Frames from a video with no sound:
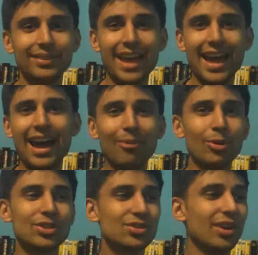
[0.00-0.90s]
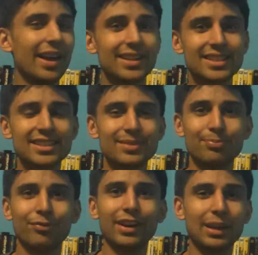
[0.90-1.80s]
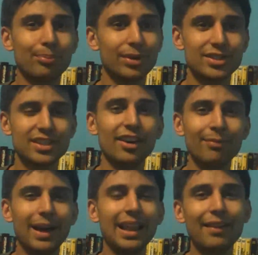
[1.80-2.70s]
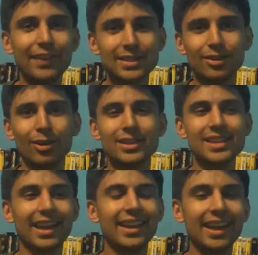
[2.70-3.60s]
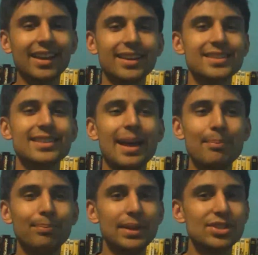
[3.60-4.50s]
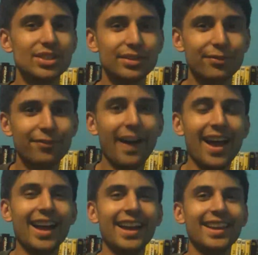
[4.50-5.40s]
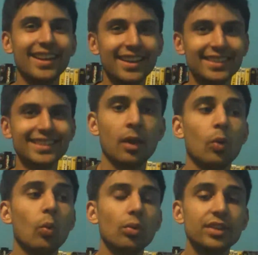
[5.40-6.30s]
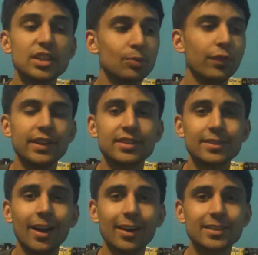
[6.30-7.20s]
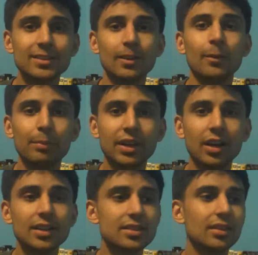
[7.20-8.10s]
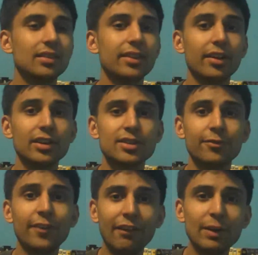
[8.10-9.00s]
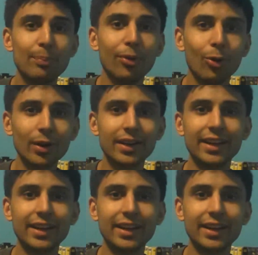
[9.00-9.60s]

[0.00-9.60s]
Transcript: that. I would try to freaking preserve my life as long as I can, because that bitch is fine. This movie sucks because there's very poor